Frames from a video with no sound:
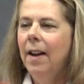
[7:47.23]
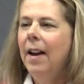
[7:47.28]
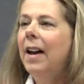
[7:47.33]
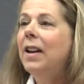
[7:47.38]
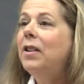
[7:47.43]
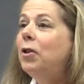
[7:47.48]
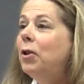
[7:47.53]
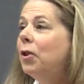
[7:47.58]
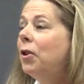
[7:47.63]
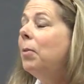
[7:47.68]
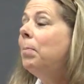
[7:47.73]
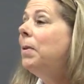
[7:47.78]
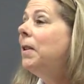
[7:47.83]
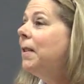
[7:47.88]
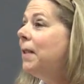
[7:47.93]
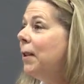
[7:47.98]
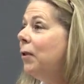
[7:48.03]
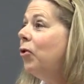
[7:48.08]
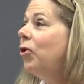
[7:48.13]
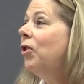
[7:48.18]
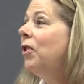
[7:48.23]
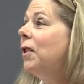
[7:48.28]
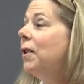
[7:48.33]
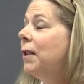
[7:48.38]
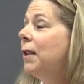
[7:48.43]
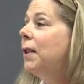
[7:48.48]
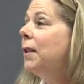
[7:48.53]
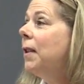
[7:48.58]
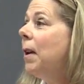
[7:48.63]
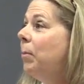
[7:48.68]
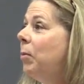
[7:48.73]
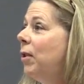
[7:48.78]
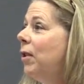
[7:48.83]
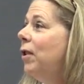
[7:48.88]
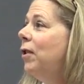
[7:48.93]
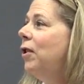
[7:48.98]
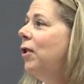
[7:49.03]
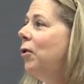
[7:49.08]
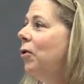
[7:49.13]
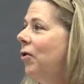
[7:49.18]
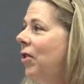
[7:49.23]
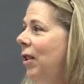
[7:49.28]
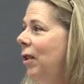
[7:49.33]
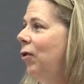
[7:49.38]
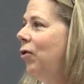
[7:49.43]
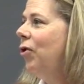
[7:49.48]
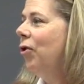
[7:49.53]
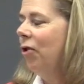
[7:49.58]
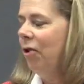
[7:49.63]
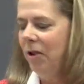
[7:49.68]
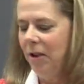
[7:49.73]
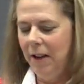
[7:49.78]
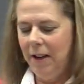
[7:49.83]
I took a position as a substitute teacher